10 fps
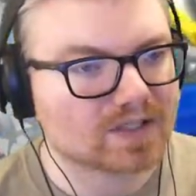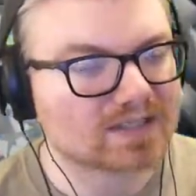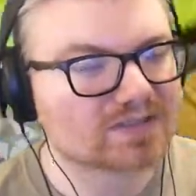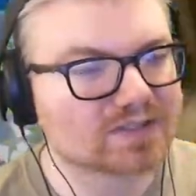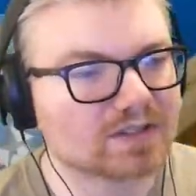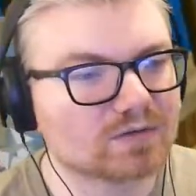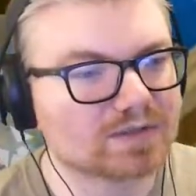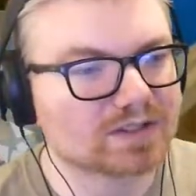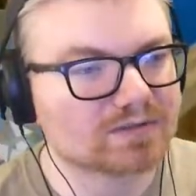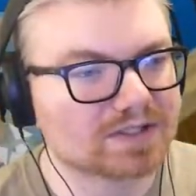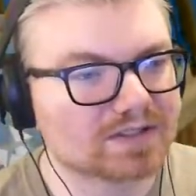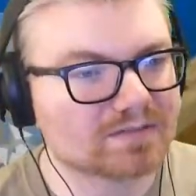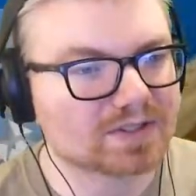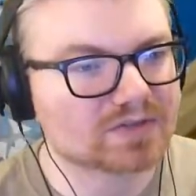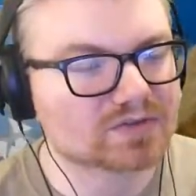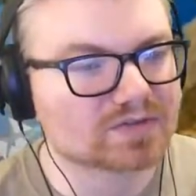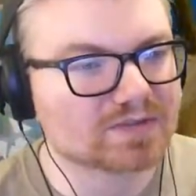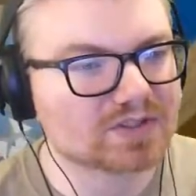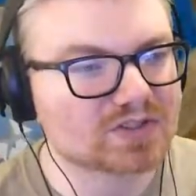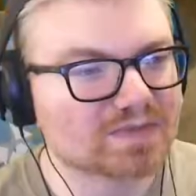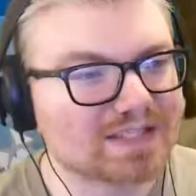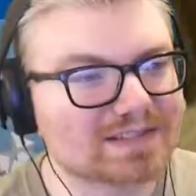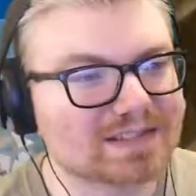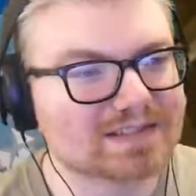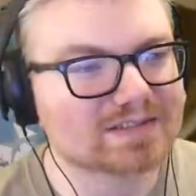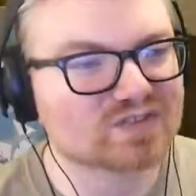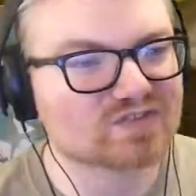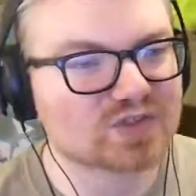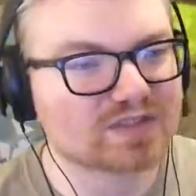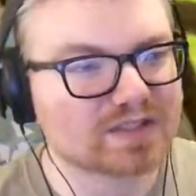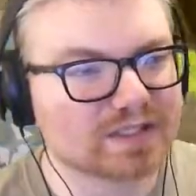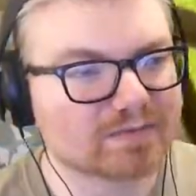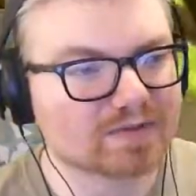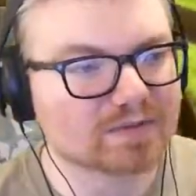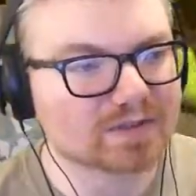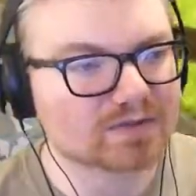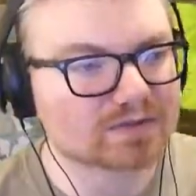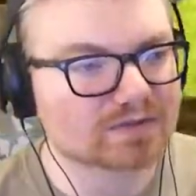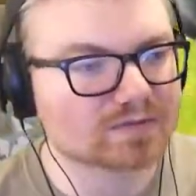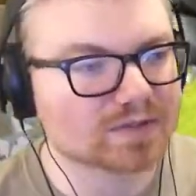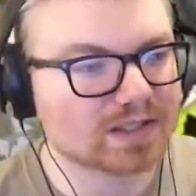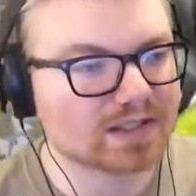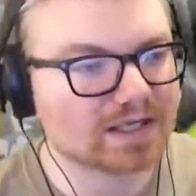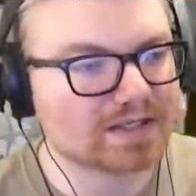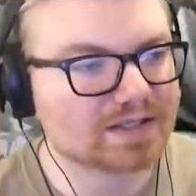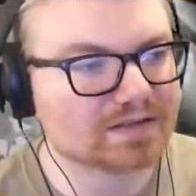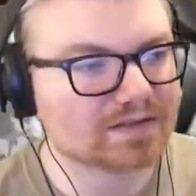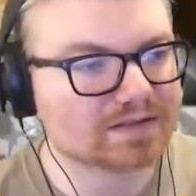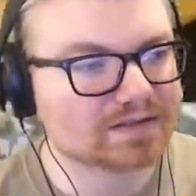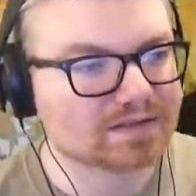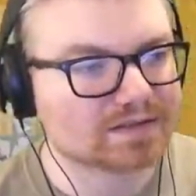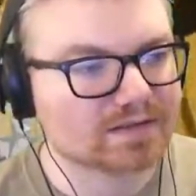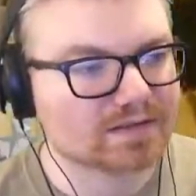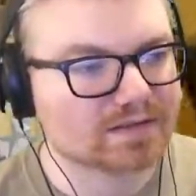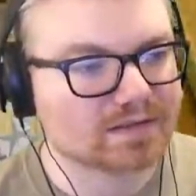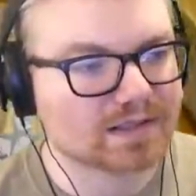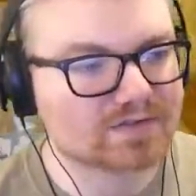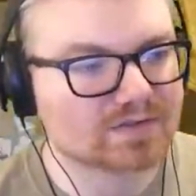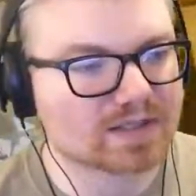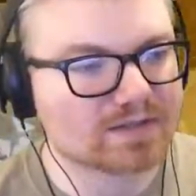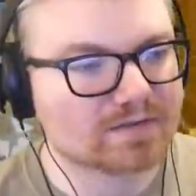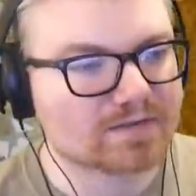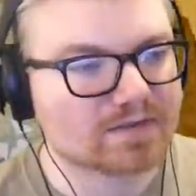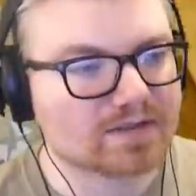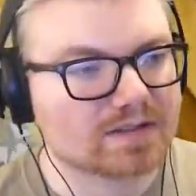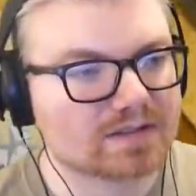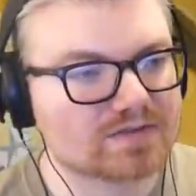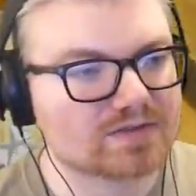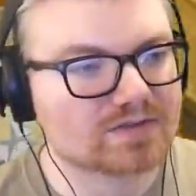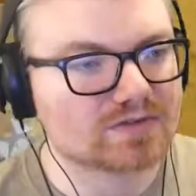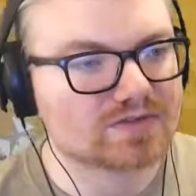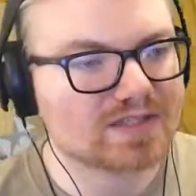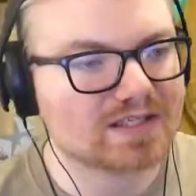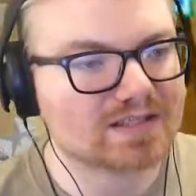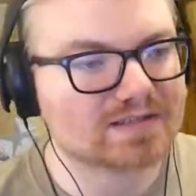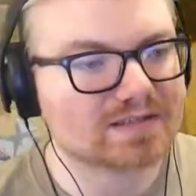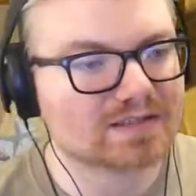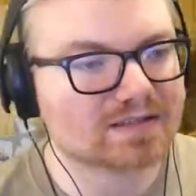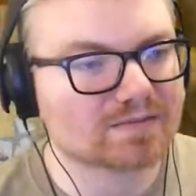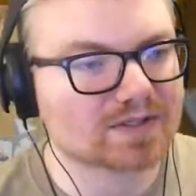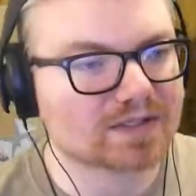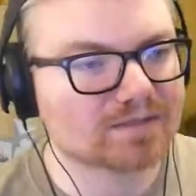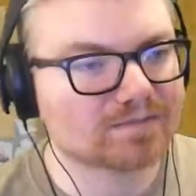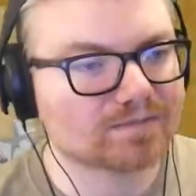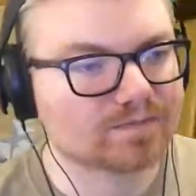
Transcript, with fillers: Actually, no, we don't need the bee shroom. It just makes it easier if you can keep the bee shroom, but I didn't. That's right. So you can use these to get up there.